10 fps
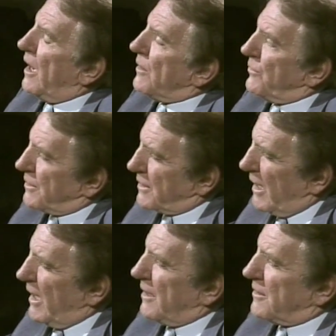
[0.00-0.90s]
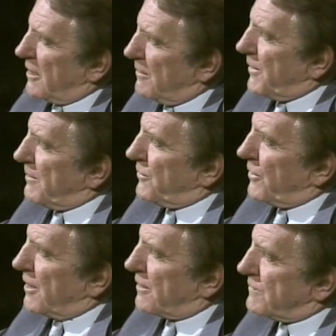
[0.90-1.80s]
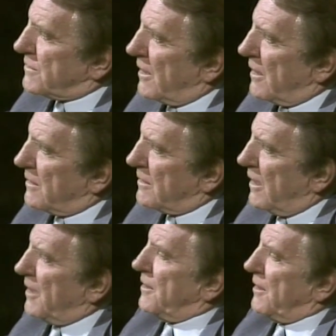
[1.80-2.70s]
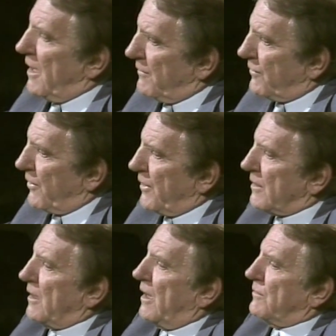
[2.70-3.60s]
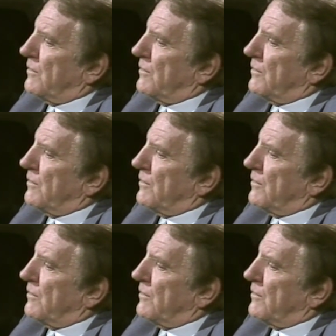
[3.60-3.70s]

I worked hard to keep that boy out of jail. I did everything. I